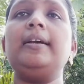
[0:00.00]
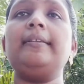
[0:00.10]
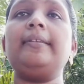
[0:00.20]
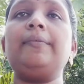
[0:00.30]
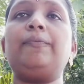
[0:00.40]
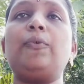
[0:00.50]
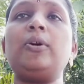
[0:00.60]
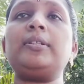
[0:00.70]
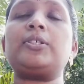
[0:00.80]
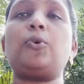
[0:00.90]
Then
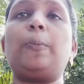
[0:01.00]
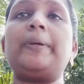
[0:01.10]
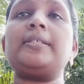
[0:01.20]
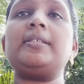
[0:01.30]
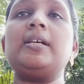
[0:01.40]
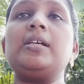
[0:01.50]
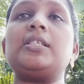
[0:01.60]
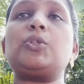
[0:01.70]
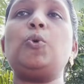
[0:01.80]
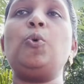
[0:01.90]
fourth scope is
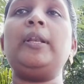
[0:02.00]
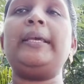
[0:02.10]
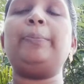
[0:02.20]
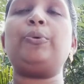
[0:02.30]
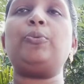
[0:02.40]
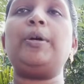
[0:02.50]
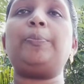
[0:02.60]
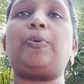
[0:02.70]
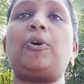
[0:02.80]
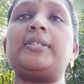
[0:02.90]
school
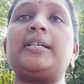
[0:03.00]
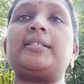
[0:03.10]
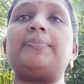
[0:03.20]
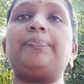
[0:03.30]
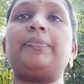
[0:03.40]
improvement projects.